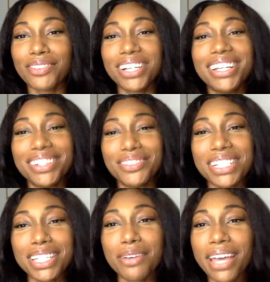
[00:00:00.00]

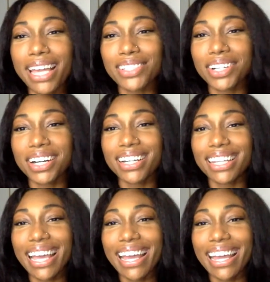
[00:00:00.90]
What's up, Asia
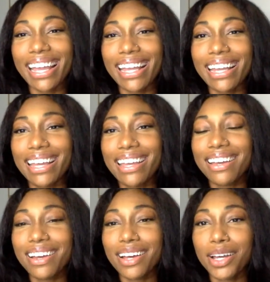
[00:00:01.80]
Carlay,
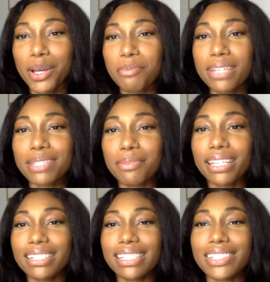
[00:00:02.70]
Miss B
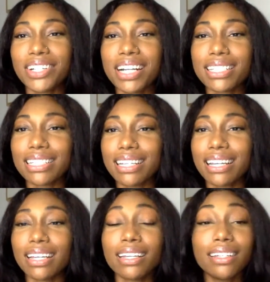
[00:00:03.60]
and Alicia
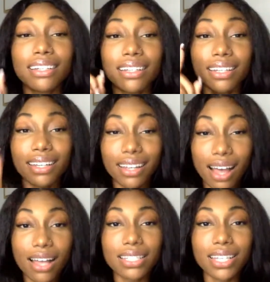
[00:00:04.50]
Garcia.
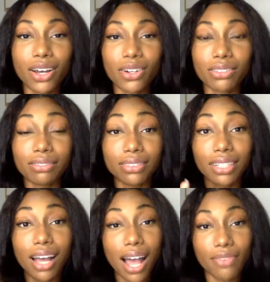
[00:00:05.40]
Also,
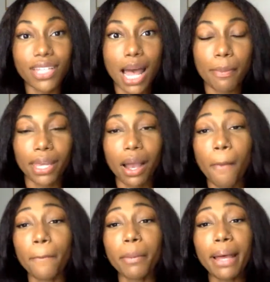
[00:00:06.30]
off topic,
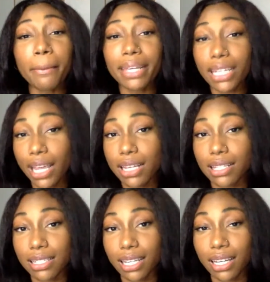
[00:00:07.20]
but my B-Day is
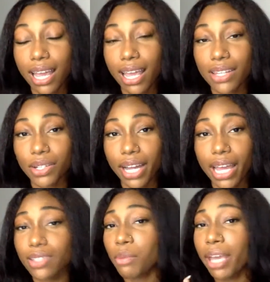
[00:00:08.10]
in 10 days,
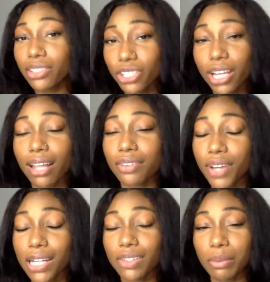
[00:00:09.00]
okay? So make sure y'all are
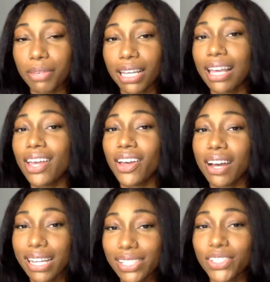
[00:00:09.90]
following me
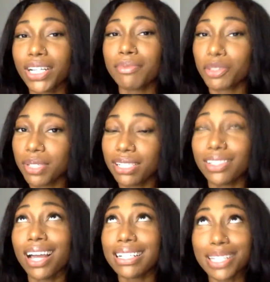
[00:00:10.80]
on Instagram and Twitter
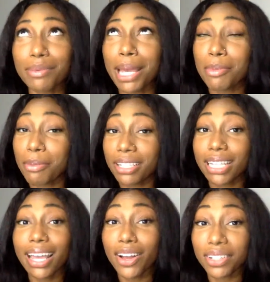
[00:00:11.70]
so y'all can tell me happy
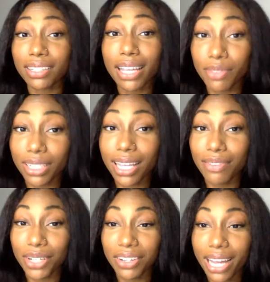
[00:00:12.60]
birthday on
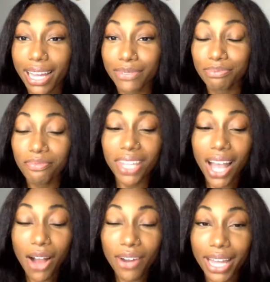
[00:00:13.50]
11/11, okay?
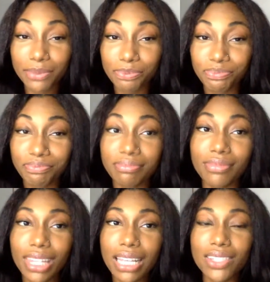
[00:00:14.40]
All right.
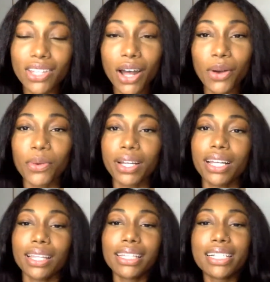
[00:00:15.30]
So
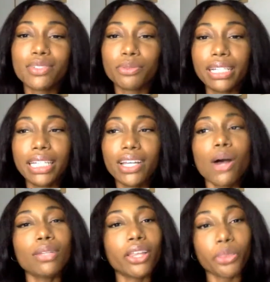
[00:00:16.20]
there's really
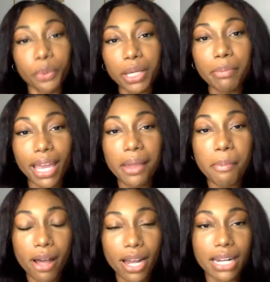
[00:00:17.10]
only 3
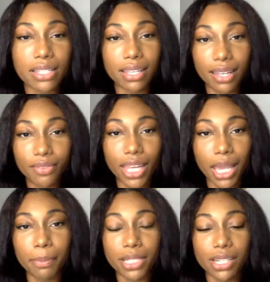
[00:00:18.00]
main parts of the
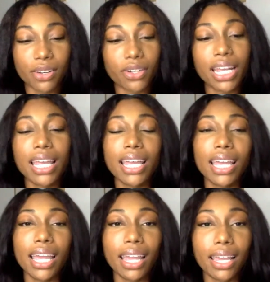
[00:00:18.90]
episode,
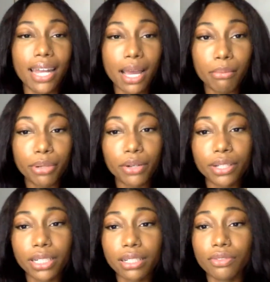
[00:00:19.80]
and I broke
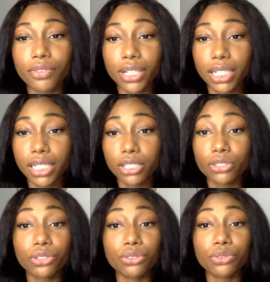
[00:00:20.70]
it up for
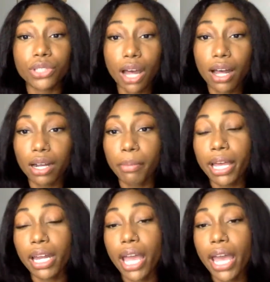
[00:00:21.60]
us to talk
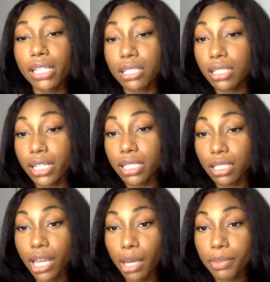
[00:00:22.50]
about it. Asia says
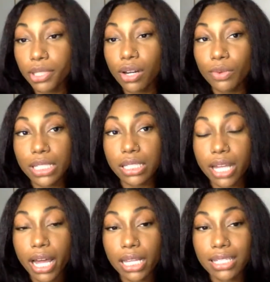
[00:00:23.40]
that the episode was a
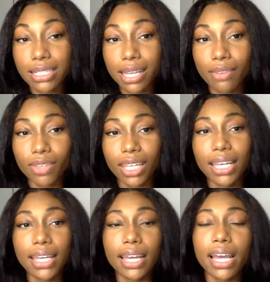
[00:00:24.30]
solid 7.
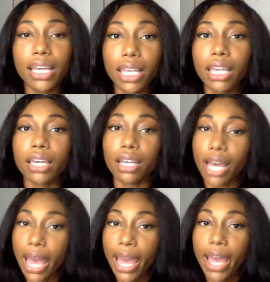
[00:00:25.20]
And yeah,
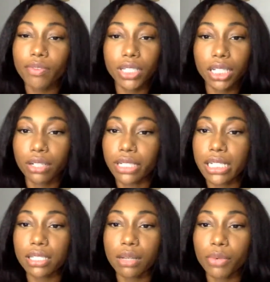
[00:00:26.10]
I have to
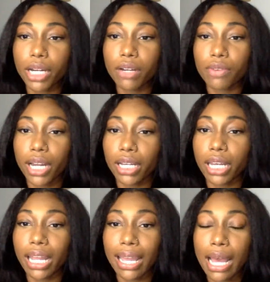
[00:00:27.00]
agree somewhere around that.